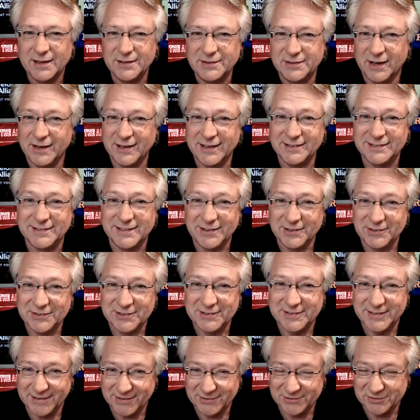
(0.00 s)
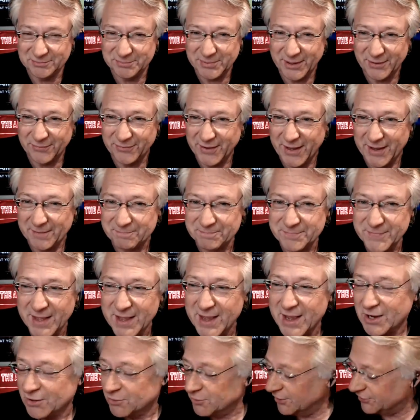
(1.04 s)
Doug is here to tell us about that.
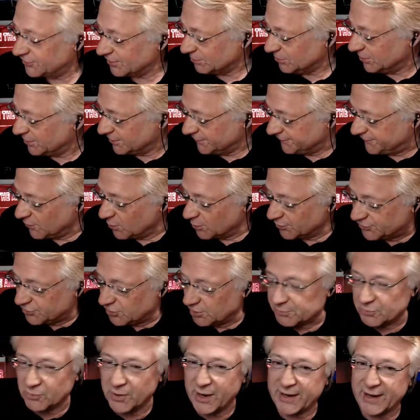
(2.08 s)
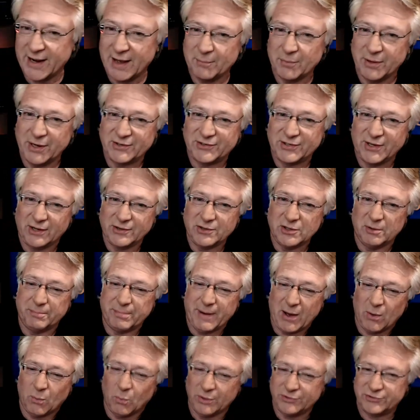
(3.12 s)
Chris, I'm looking forward to it, but right now I'm going to tell you
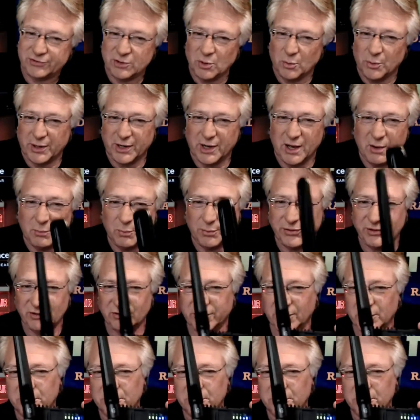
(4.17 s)
about what's going on with these